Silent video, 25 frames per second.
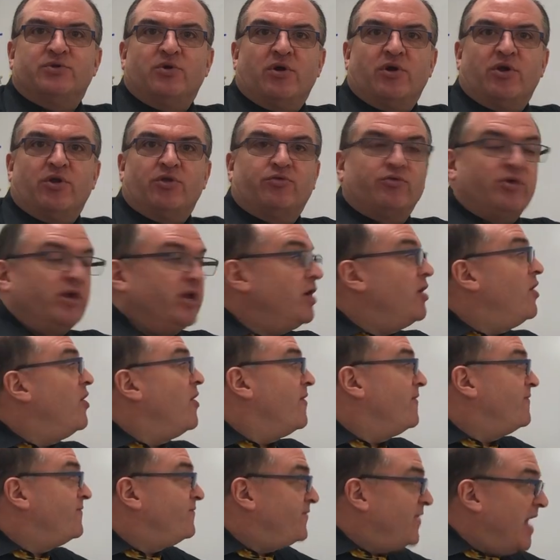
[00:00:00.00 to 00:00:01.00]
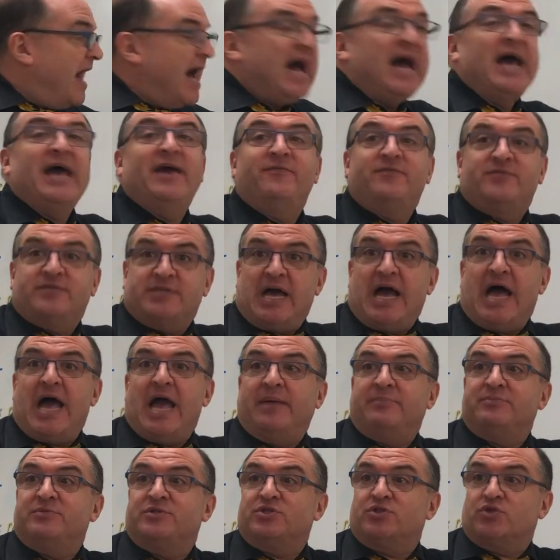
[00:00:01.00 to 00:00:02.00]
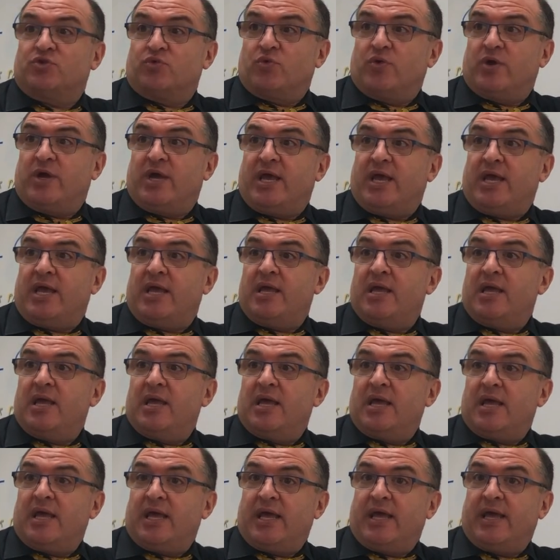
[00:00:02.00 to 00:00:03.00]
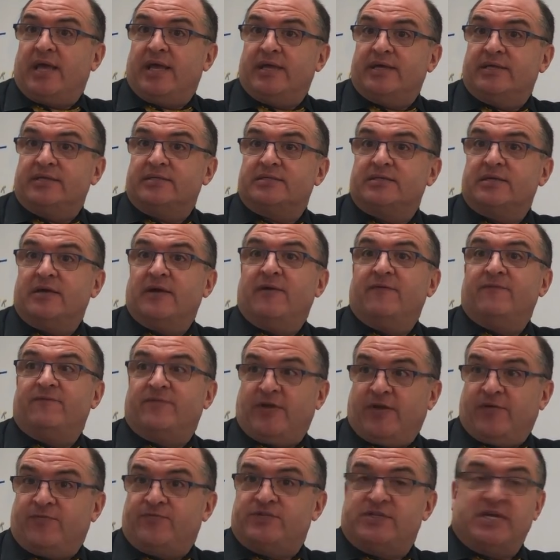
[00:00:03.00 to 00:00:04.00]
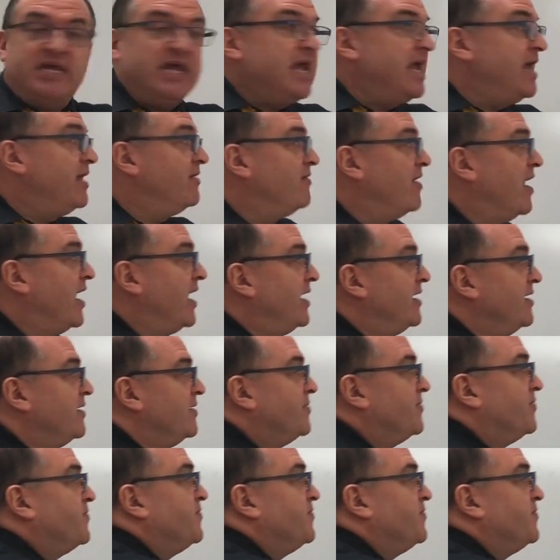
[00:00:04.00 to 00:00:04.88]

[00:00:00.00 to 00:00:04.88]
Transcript: square root of 3? Or 5 times 3 is 15, right?